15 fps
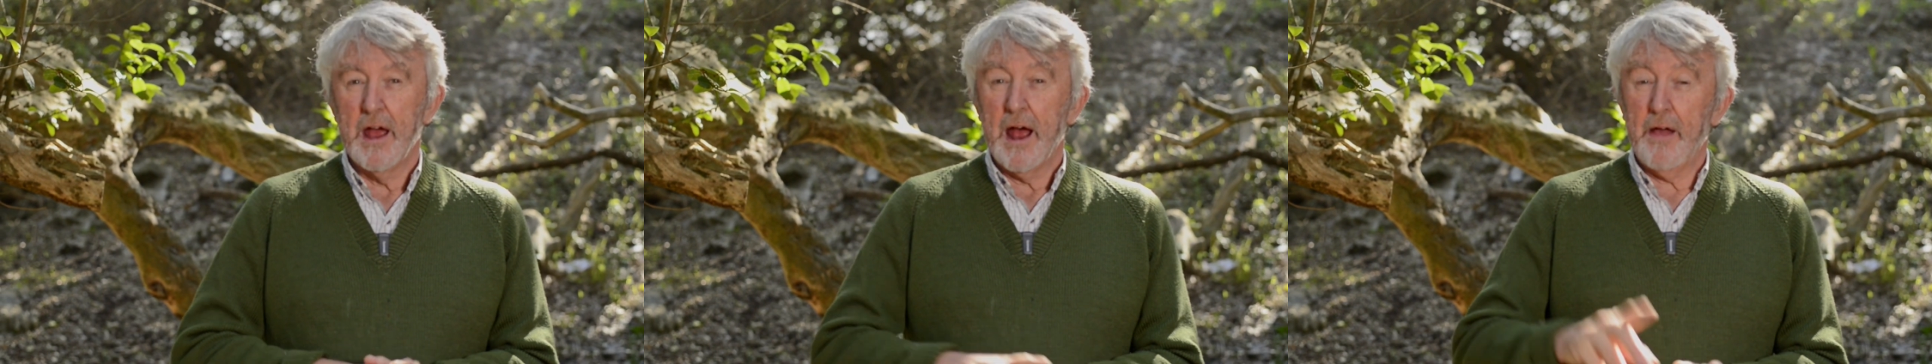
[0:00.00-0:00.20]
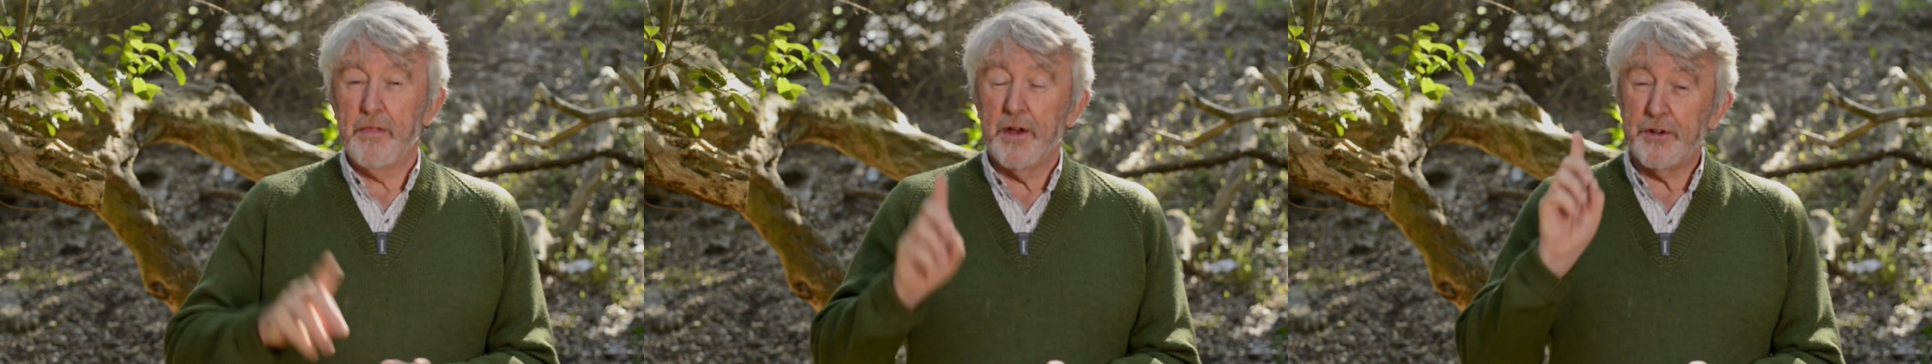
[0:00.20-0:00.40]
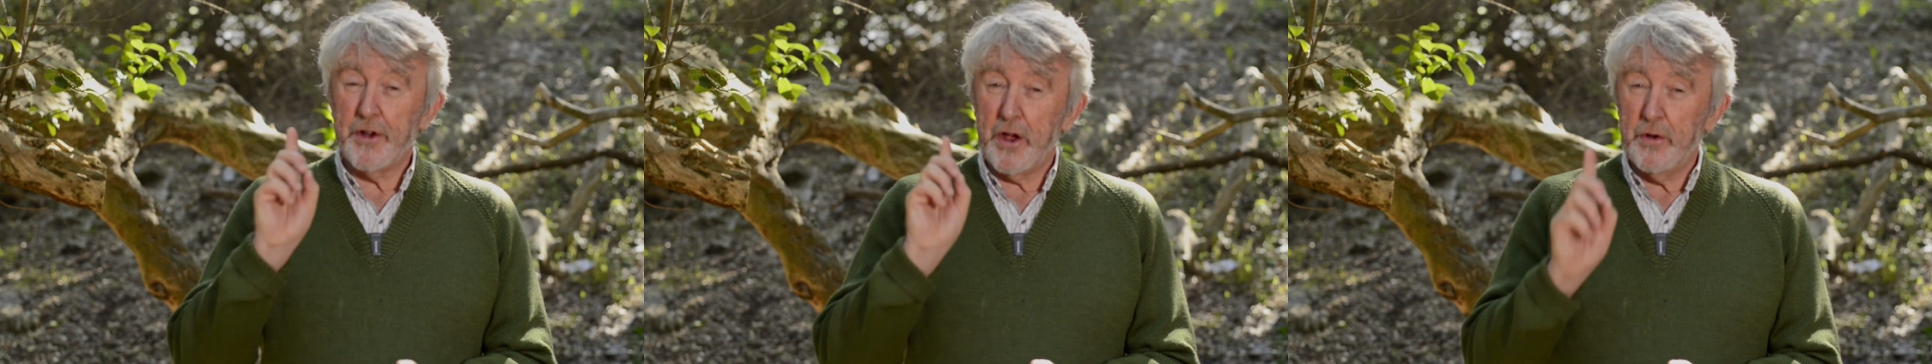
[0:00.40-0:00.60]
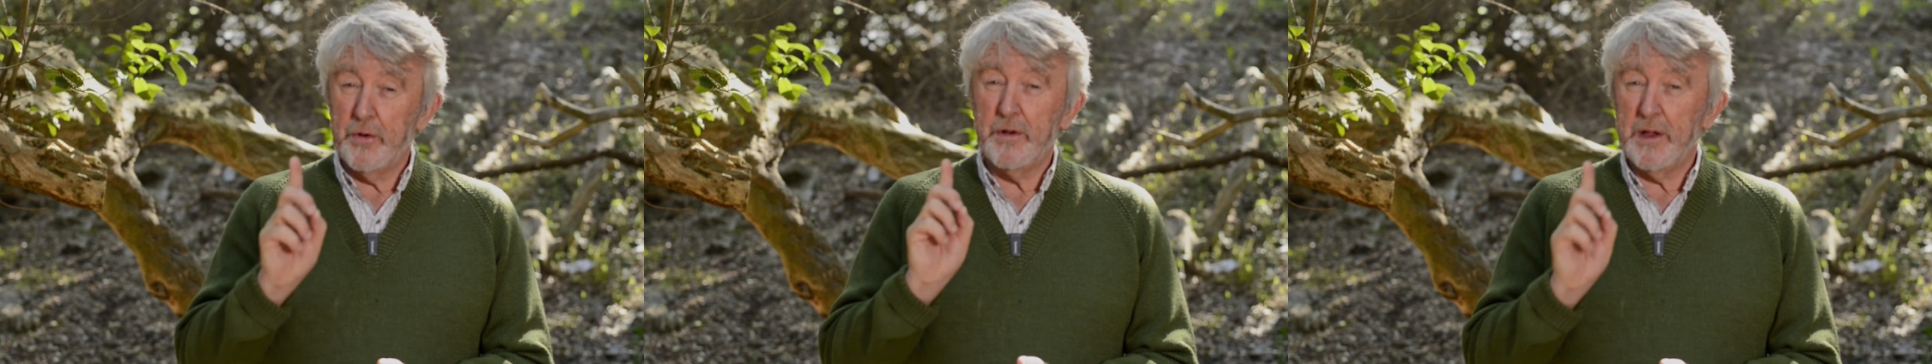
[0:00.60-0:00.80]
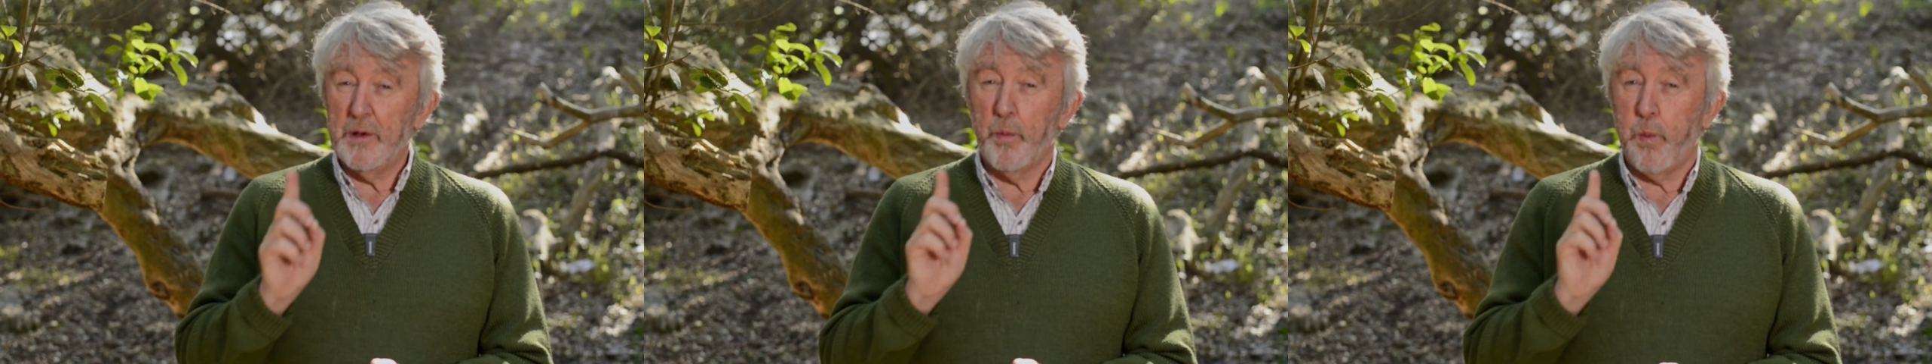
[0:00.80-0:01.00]
and that
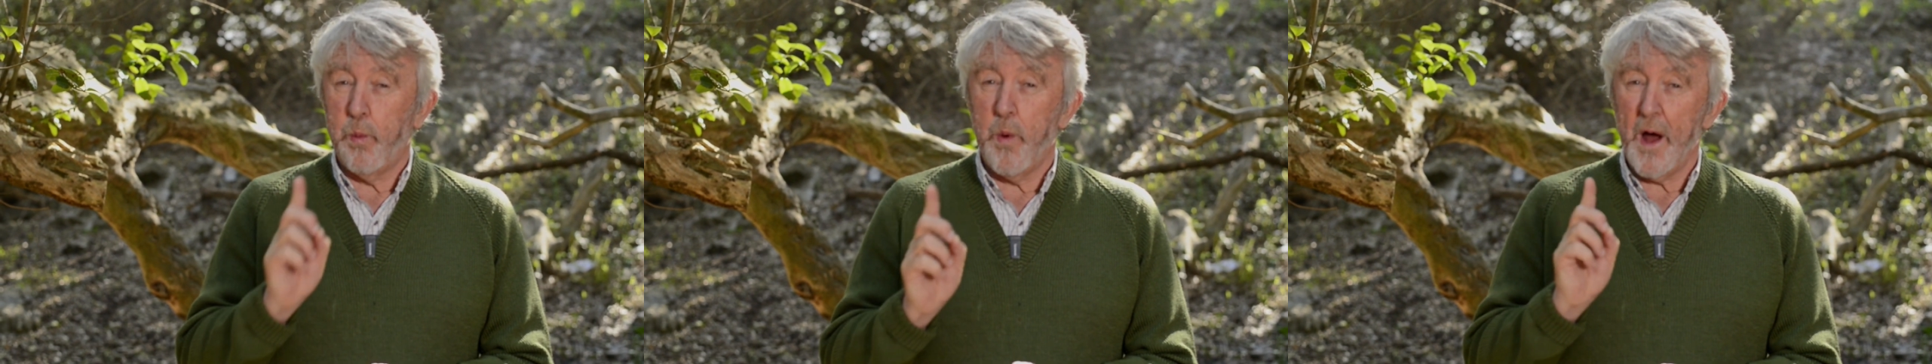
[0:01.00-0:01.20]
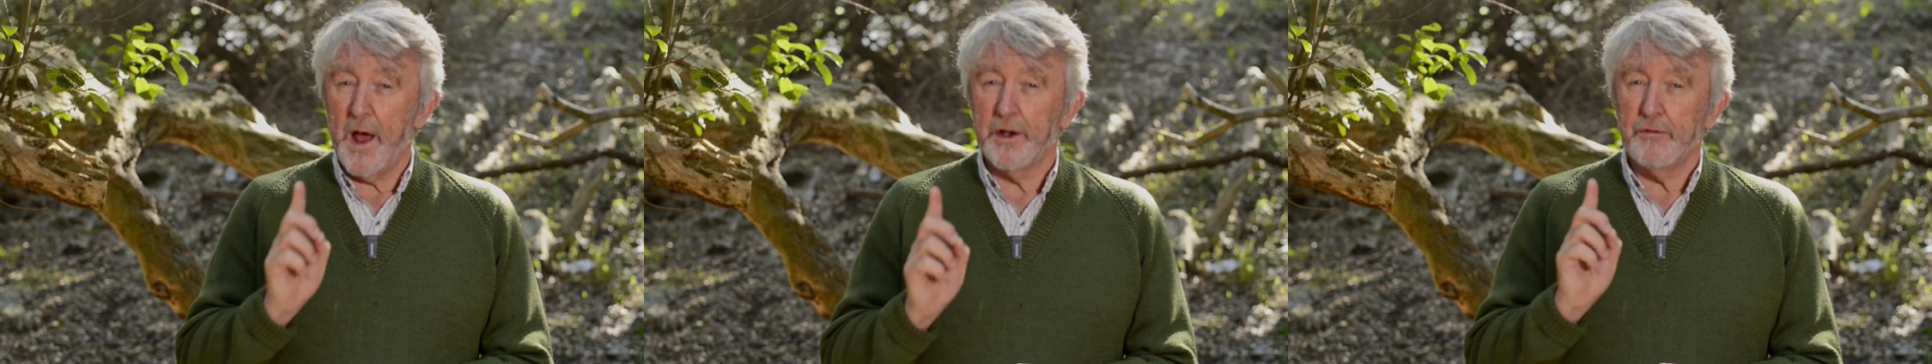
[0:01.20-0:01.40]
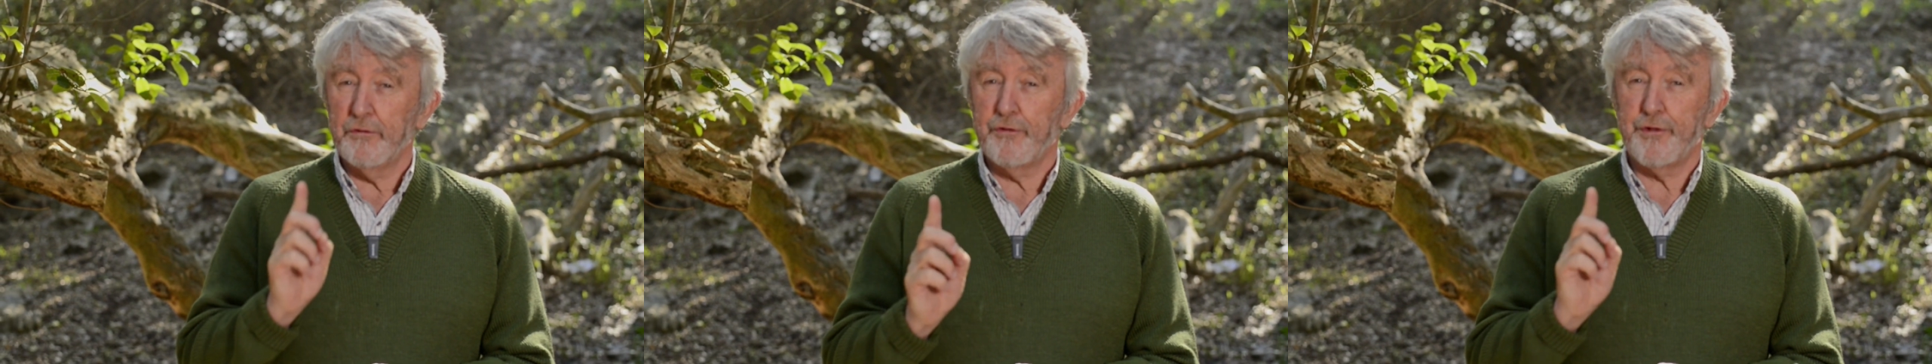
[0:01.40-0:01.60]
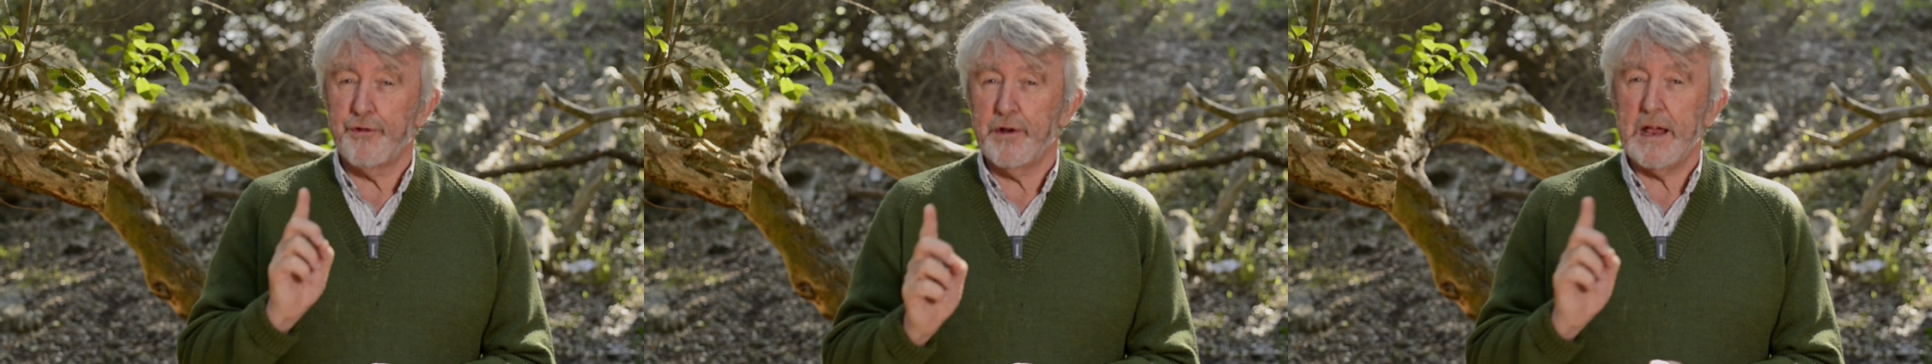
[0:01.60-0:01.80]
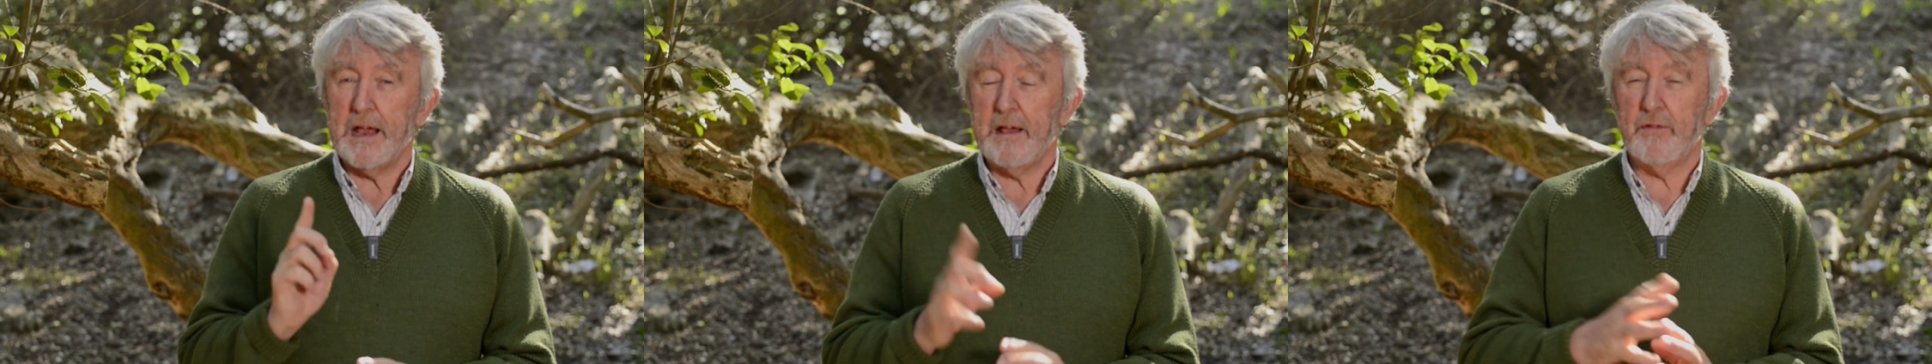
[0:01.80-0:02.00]
only one
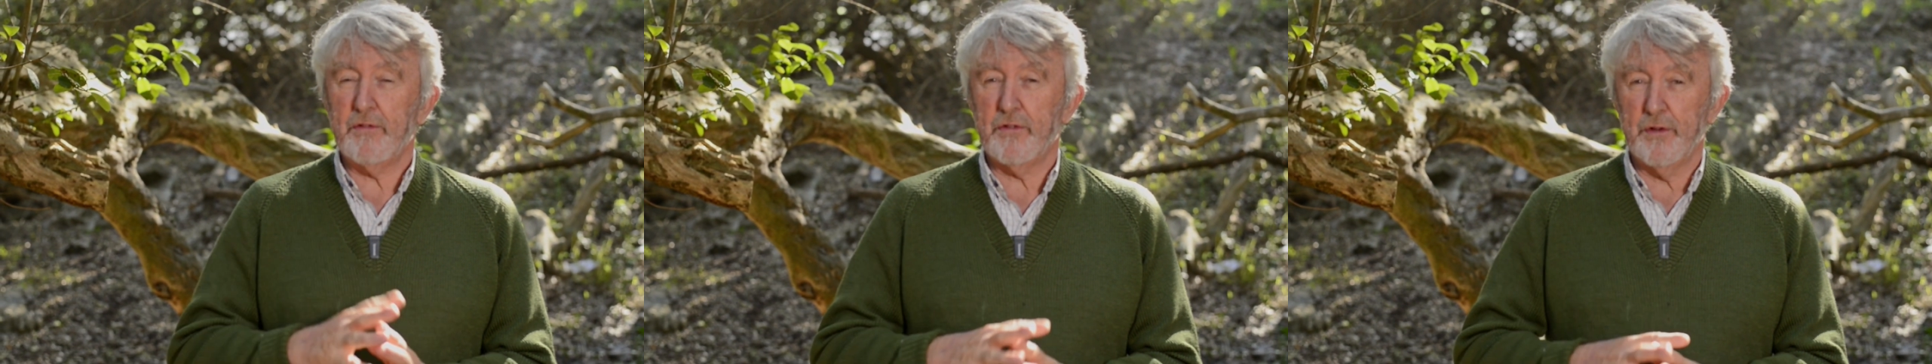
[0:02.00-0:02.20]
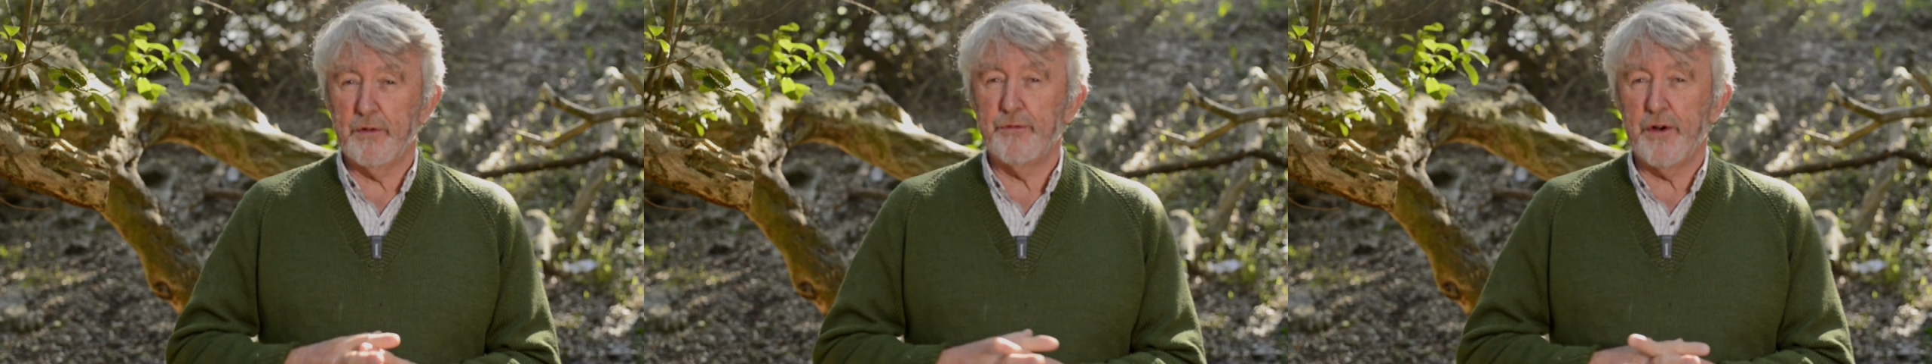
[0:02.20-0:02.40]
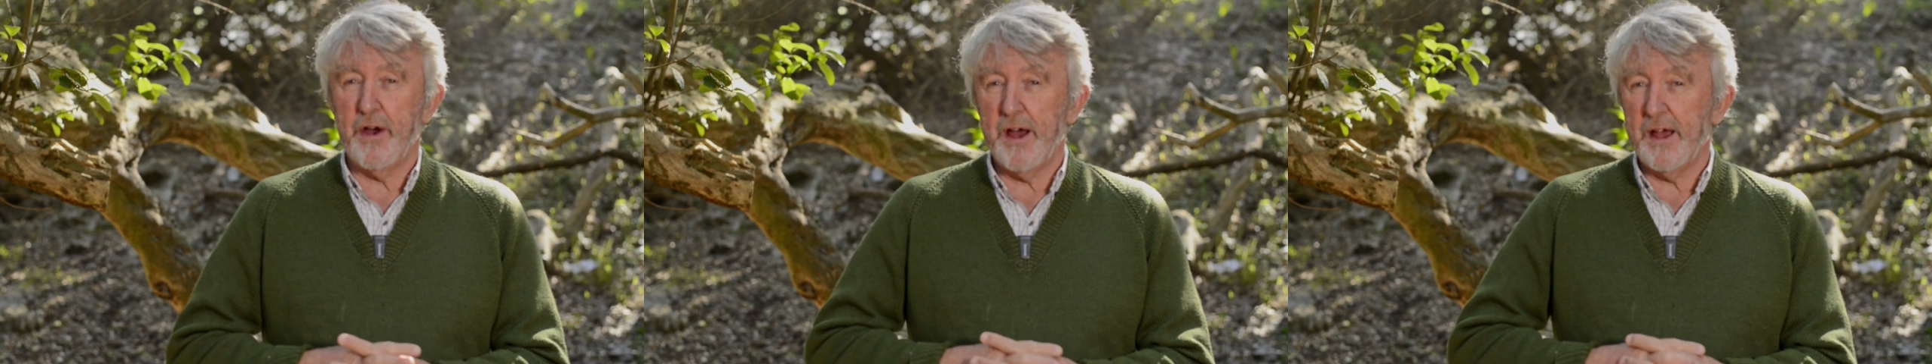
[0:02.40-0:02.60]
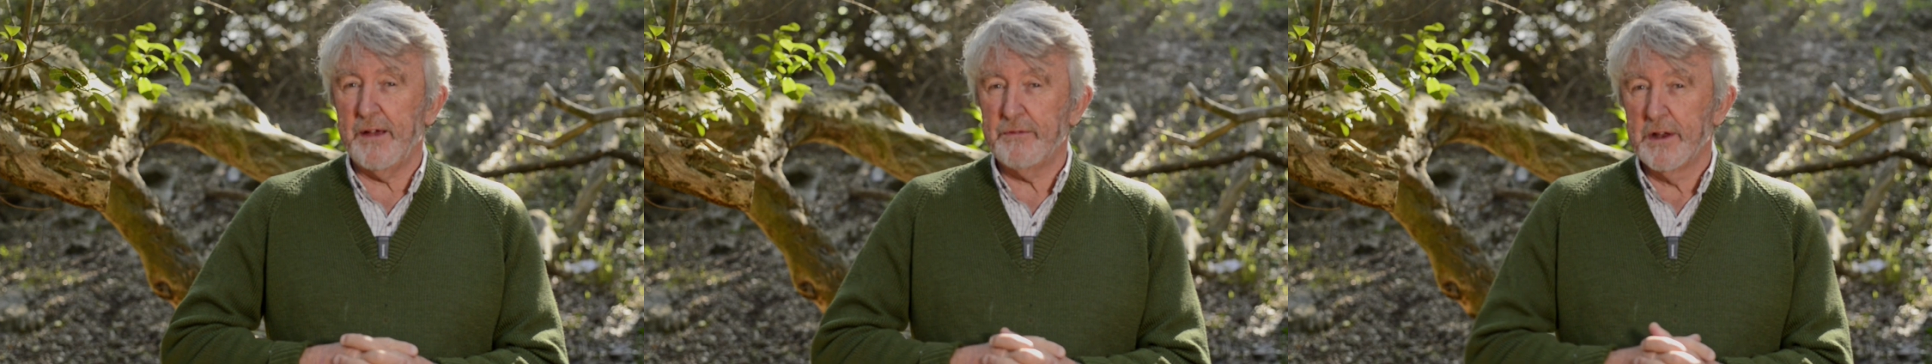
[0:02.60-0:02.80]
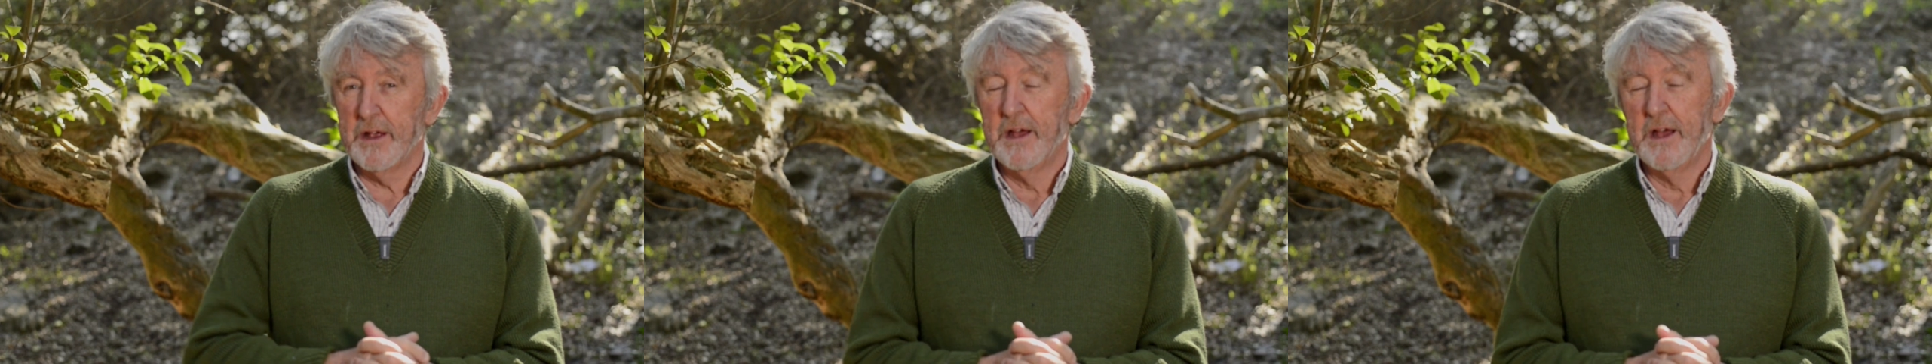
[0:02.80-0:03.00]
tree survived,